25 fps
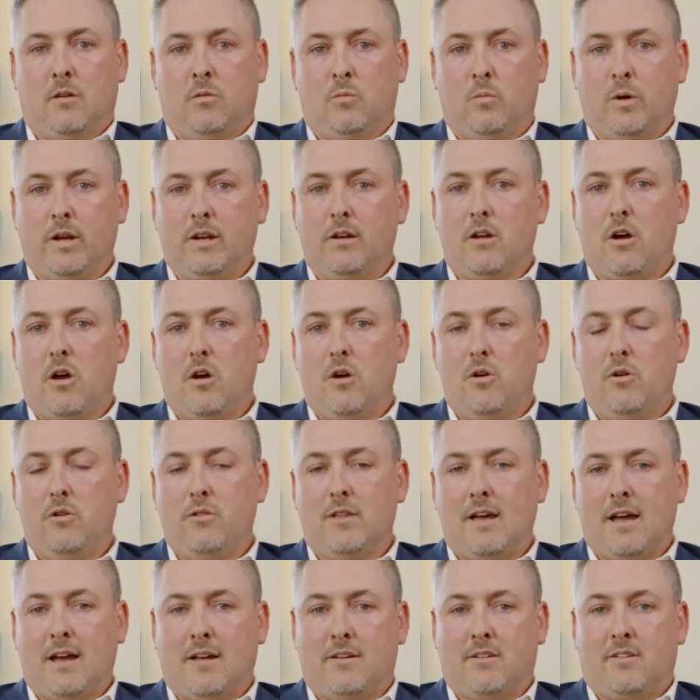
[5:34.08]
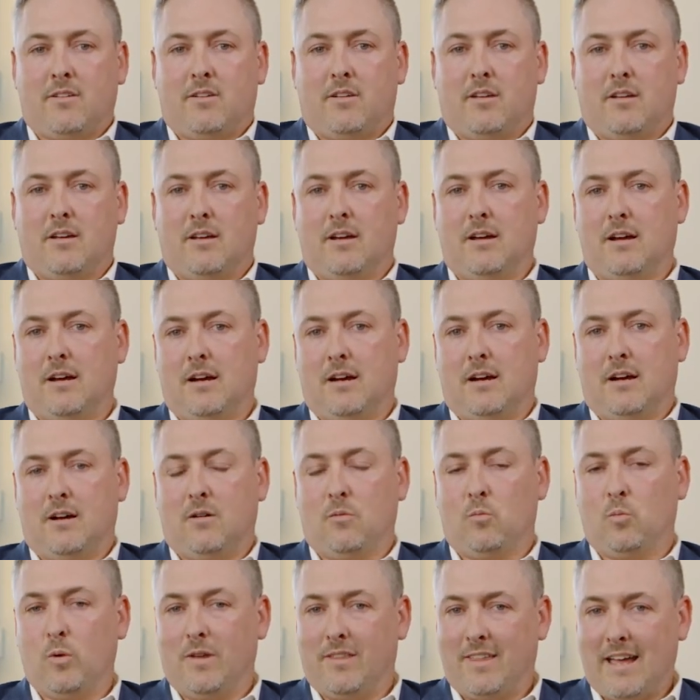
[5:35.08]
We know that
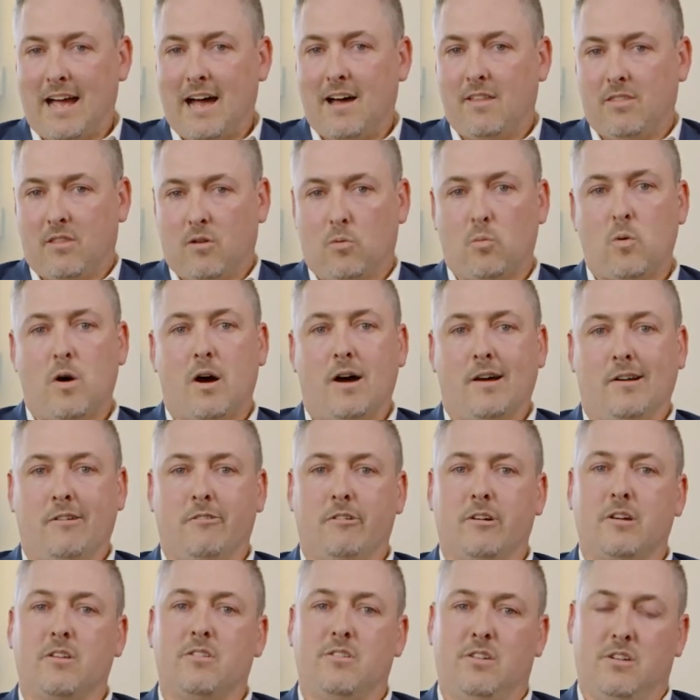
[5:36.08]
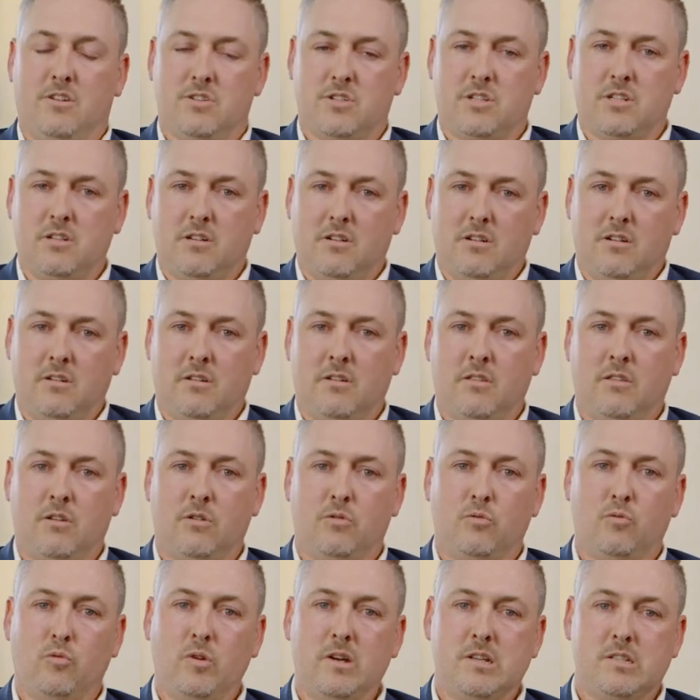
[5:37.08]
without the wider excision,
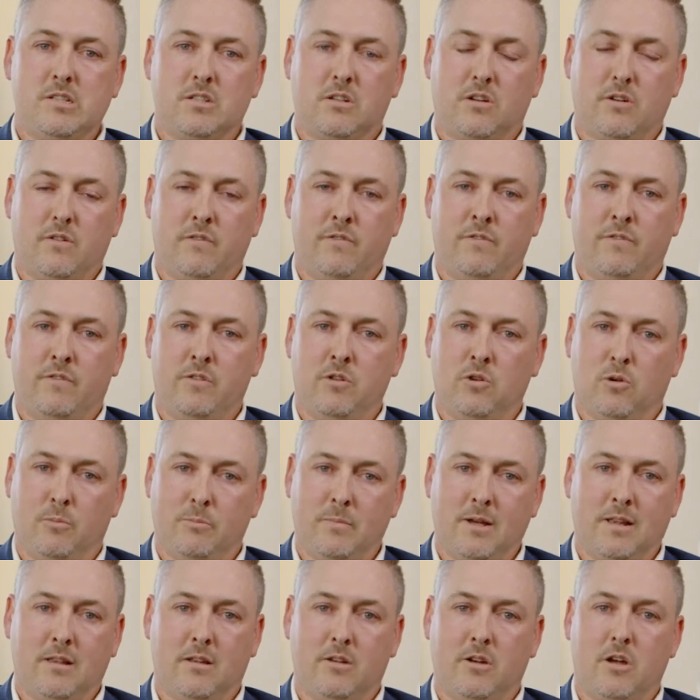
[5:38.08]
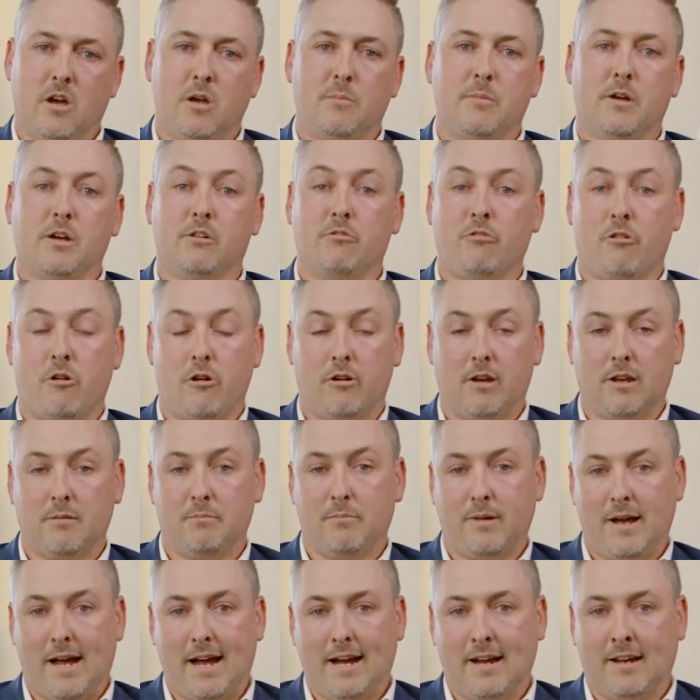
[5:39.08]
the risk of your melanoma
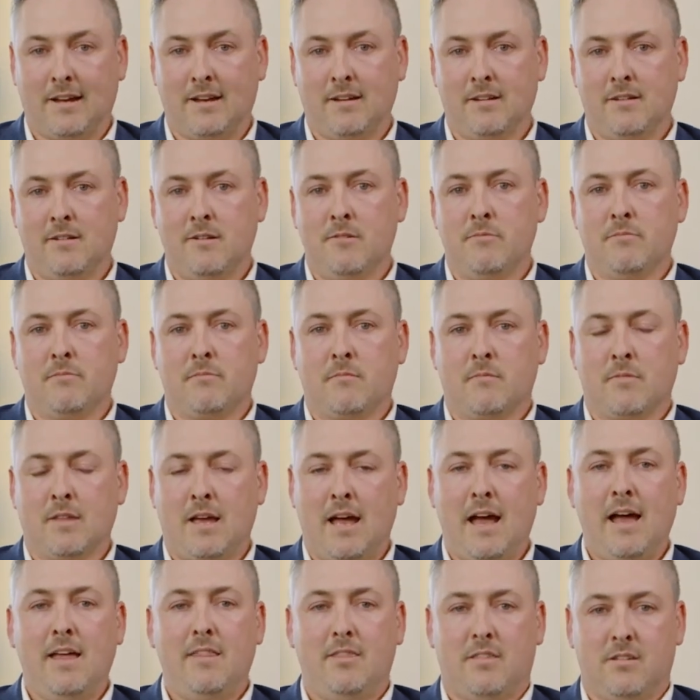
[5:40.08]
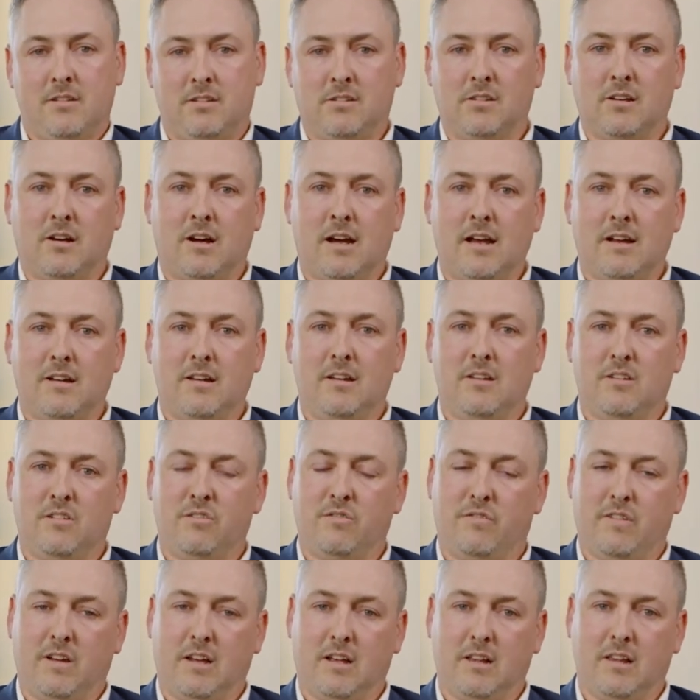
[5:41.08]
growing back at the site
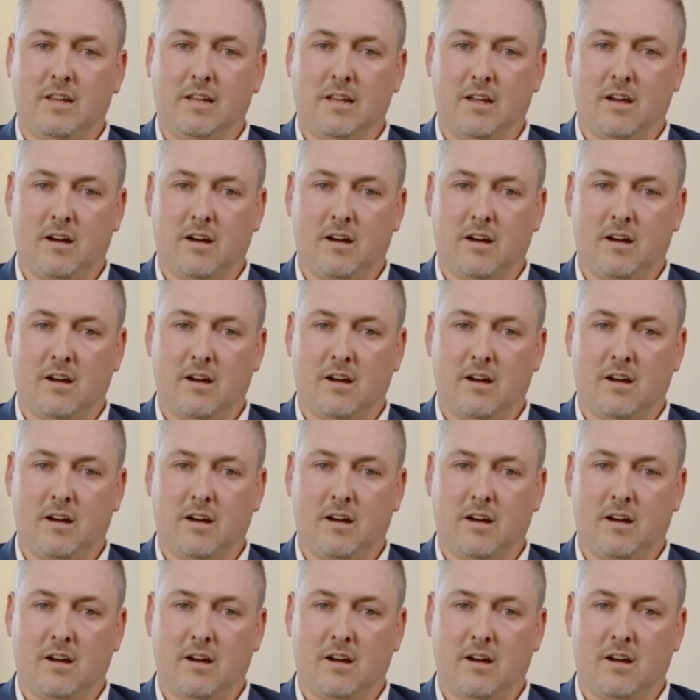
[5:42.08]
is fairly